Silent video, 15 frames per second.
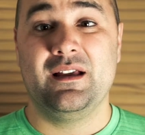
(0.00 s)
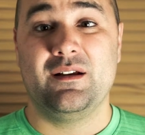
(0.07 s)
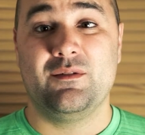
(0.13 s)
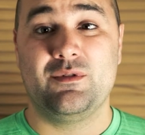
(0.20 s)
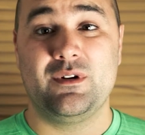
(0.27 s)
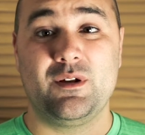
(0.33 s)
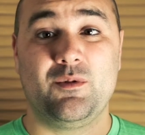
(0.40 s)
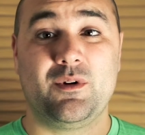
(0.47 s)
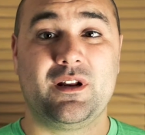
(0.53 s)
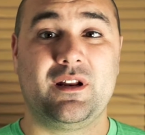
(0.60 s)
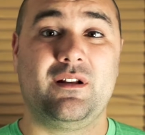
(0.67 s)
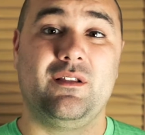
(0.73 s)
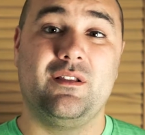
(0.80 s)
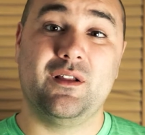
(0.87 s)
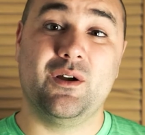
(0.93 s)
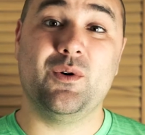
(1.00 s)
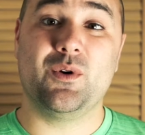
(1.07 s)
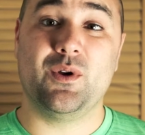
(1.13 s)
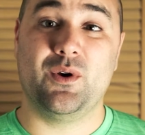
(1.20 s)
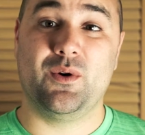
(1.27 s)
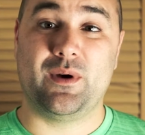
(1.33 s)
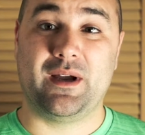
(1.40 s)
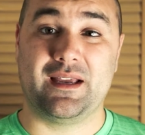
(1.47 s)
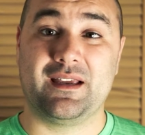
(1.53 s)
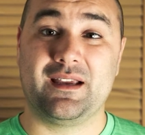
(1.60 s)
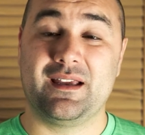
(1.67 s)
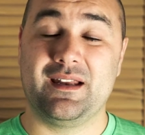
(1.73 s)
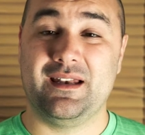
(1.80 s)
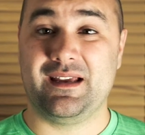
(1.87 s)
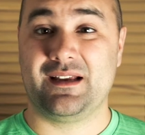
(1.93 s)
I really wanted a logo I could
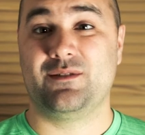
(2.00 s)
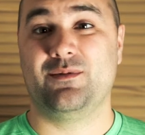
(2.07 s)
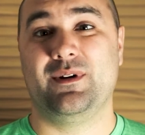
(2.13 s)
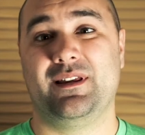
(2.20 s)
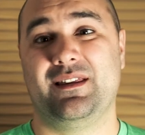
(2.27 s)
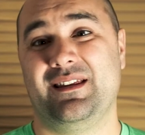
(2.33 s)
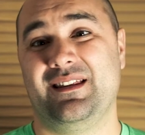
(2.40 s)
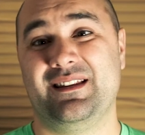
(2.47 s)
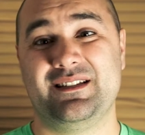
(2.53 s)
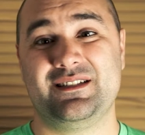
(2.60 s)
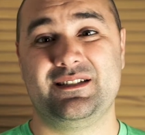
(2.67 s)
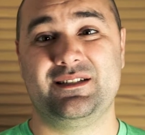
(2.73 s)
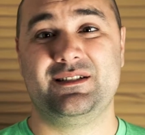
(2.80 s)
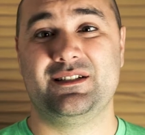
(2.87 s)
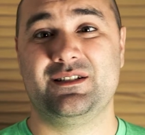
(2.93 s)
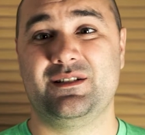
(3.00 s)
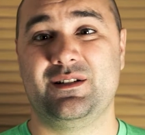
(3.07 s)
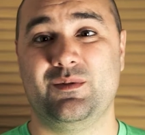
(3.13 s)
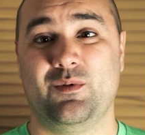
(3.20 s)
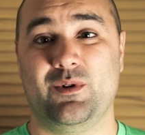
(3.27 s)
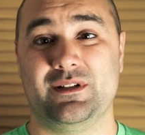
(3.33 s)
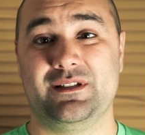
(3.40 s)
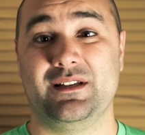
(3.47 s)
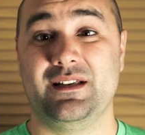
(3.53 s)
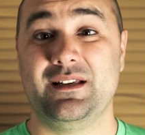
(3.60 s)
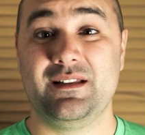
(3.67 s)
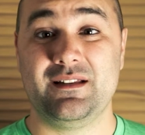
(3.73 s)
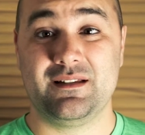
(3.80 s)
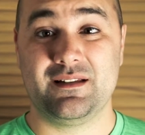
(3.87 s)
connect with, and this just wasn't it.